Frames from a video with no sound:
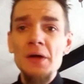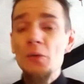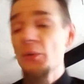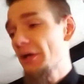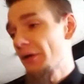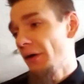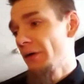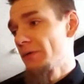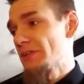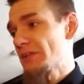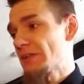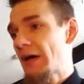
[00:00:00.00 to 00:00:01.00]
We could
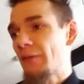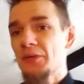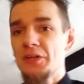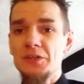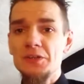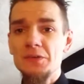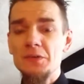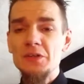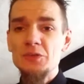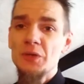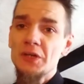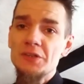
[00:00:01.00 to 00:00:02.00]
hose it down, we could do
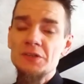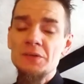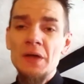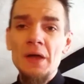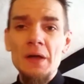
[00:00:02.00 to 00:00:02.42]
this, we could do...